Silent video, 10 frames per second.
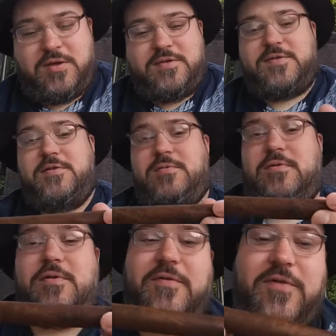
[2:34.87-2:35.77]
So,
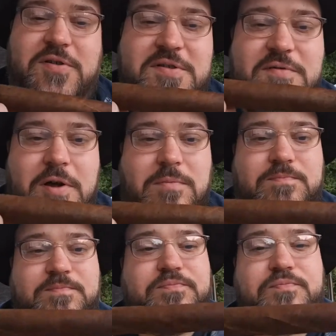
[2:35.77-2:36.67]
first of all,
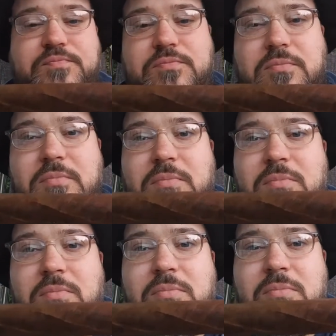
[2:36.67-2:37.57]

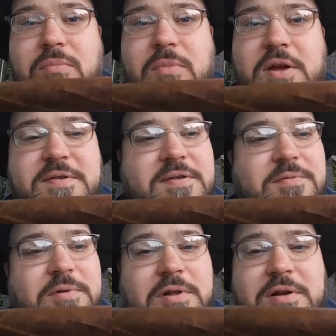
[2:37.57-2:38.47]
this is a
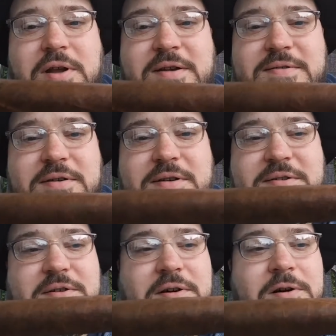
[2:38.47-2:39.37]
really nice looking
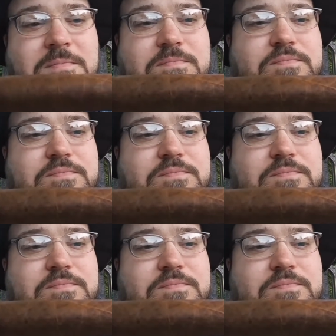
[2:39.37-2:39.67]
cigar.